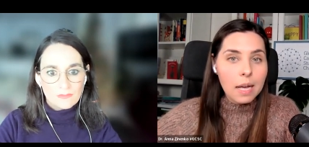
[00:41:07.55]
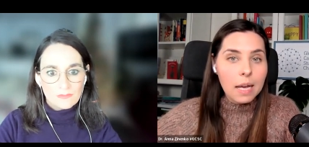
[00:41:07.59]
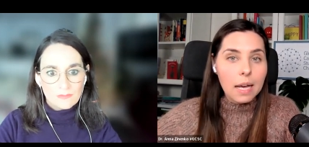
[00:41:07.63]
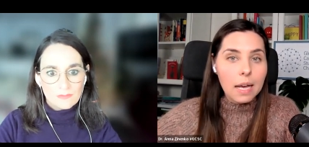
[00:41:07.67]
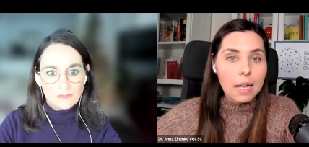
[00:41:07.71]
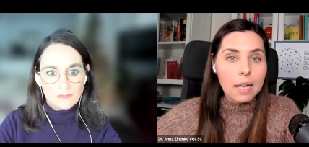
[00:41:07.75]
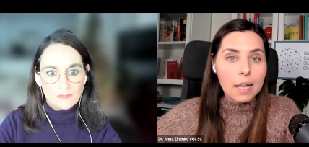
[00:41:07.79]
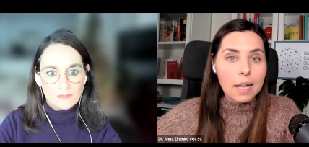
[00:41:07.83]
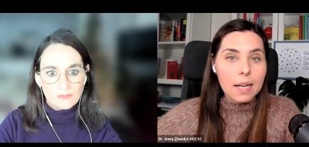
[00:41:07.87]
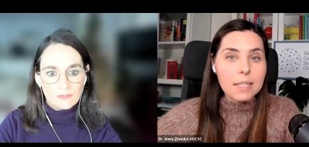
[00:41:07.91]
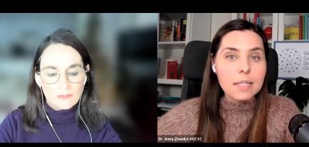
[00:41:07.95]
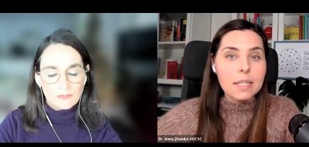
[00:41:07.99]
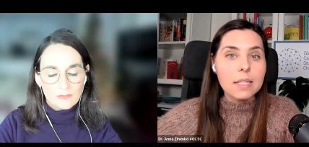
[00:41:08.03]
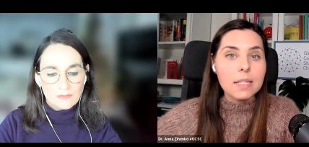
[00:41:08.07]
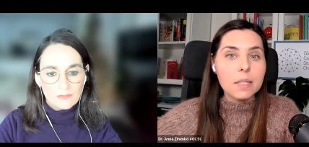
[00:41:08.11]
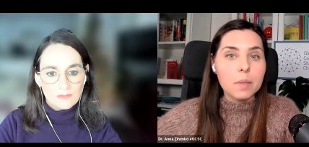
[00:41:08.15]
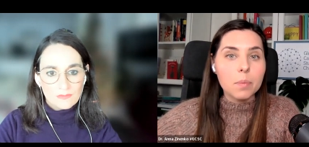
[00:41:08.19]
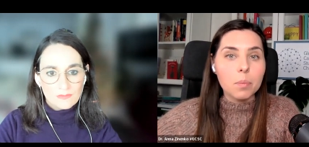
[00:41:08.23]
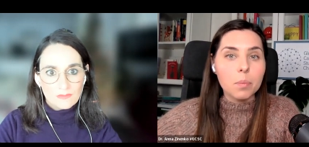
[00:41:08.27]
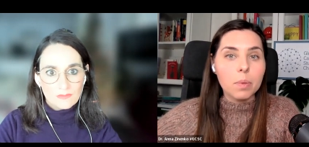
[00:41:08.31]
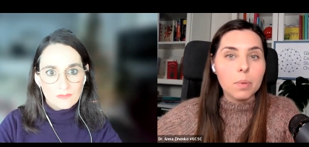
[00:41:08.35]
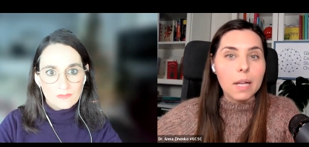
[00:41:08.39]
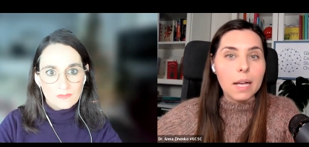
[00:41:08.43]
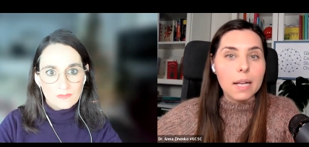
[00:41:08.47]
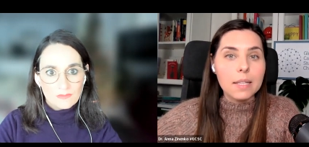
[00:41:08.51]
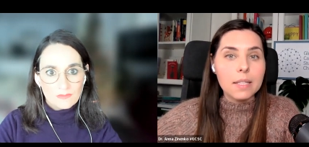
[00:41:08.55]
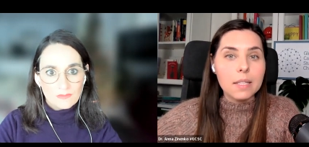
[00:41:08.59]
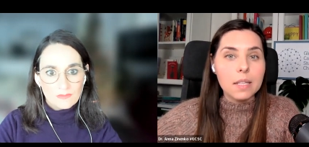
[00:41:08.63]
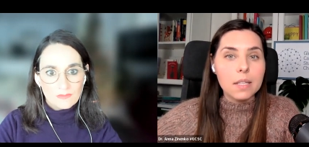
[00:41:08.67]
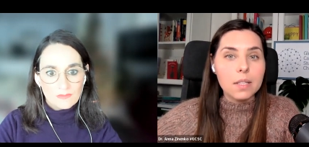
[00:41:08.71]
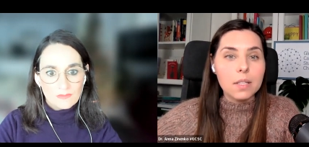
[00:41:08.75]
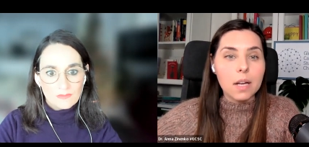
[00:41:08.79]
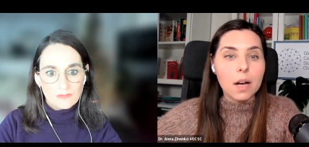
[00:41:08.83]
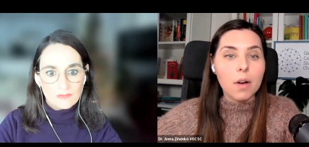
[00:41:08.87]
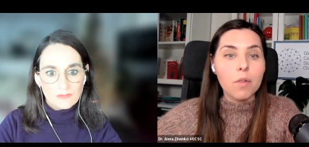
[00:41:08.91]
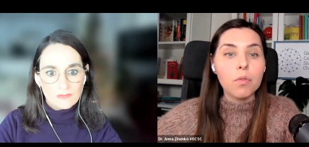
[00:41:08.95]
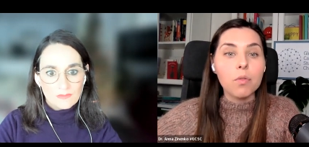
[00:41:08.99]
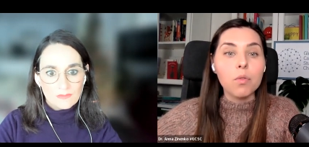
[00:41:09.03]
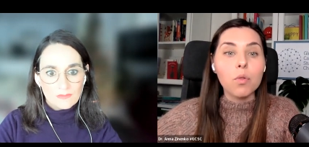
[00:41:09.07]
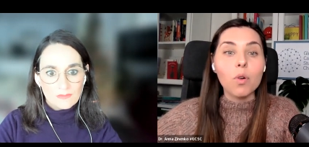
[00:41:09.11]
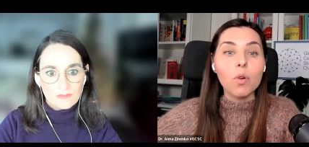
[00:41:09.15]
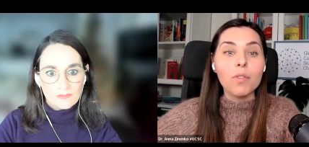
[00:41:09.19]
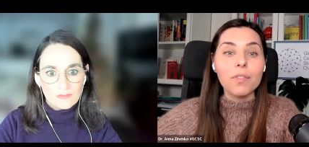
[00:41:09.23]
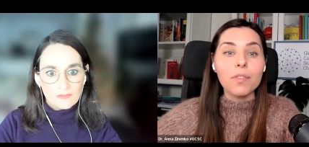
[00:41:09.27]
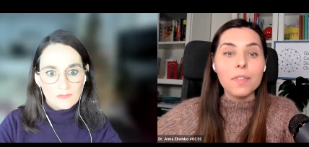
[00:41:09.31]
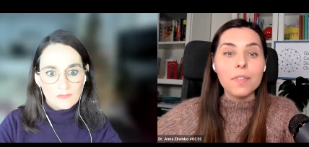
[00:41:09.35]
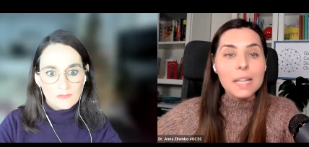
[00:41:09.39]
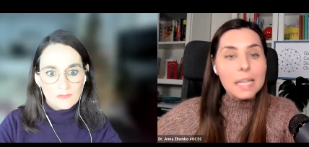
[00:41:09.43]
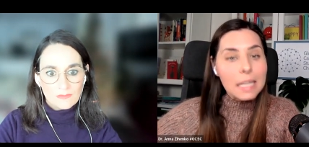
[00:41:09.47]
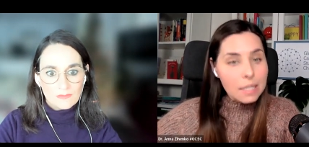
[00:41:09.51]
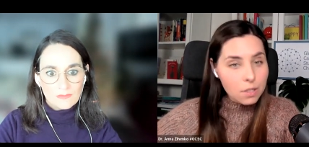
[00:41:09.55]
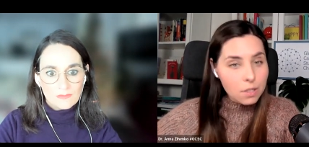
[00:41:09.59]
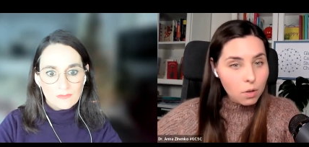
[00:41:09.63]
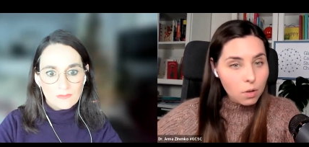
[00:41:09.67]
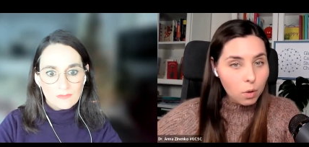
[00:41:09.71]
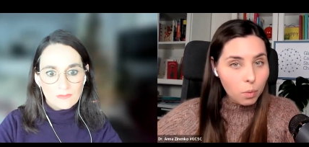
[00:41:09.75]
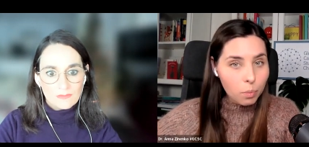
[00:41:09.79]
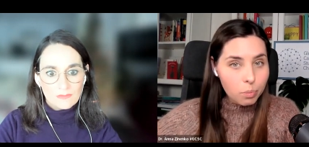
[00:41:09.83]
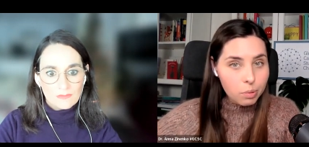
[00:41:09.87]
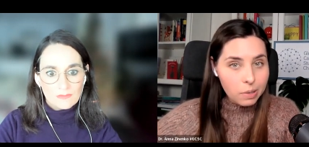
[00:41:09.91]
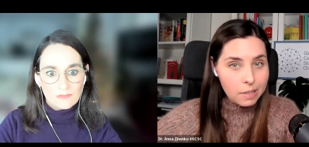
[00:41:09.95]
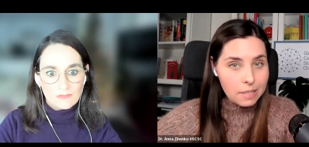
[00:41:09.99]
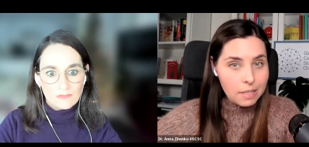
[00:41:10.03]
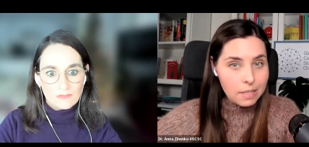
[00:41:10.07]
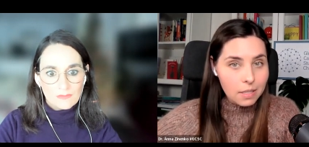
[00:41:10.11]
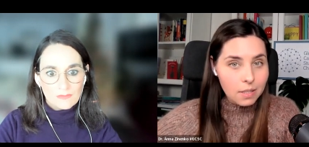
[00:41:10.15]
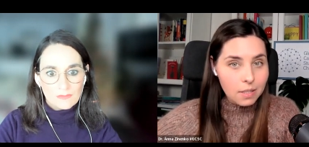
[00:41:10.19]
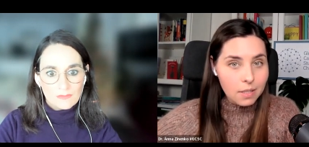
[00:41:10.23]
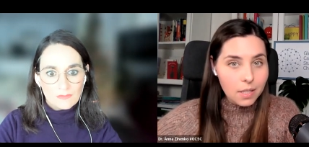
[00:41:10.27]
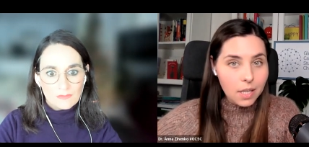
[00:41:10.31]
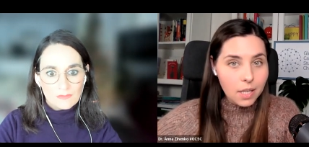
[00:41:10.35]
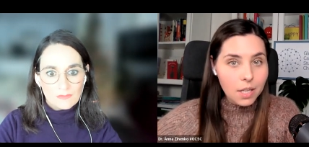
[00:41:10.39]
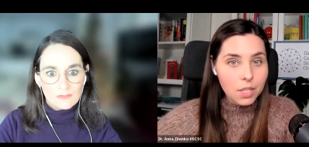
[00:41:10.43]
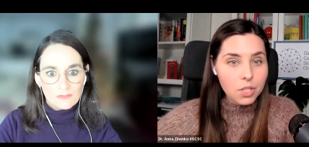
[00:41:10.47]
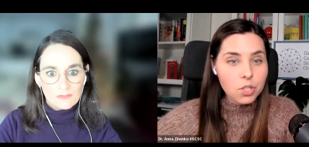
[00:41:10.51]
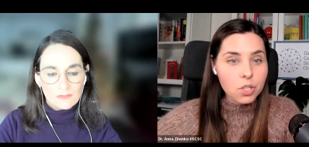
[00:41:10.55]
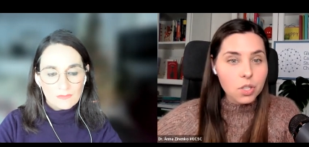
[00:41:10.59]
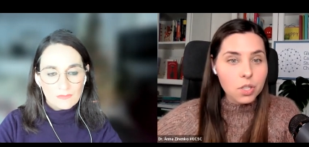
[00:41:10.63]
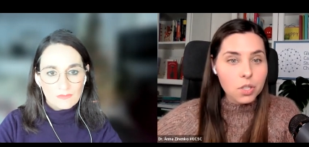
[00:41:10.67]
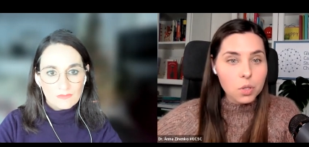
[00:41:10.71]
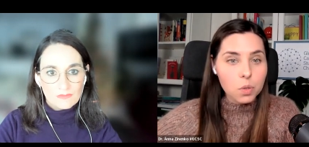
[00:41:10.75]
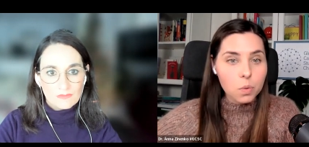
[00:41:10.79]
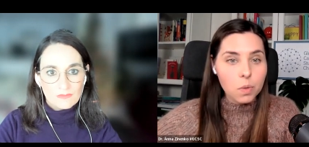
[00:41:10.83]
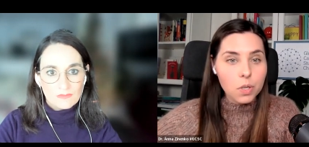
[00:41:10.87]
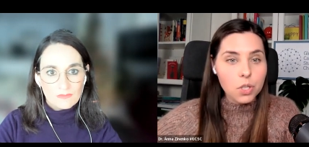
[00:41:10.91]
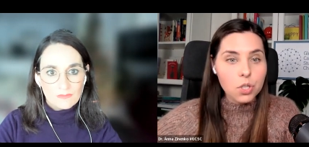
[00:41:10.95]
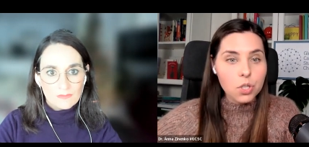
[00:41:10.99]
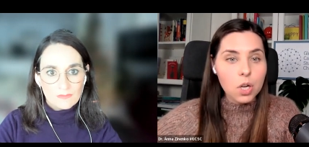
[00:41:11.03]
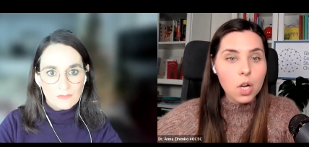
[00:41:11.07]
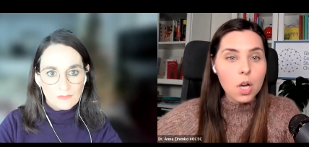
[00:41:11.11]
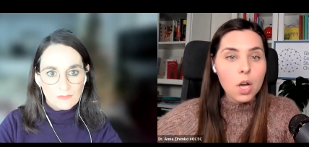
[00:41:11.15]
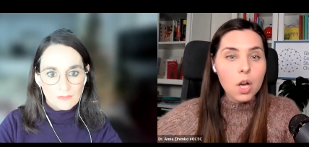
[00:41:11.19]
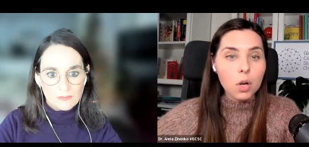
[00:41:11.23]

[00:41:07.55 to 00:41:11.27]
Speaker 1: another template that are for video presentations, which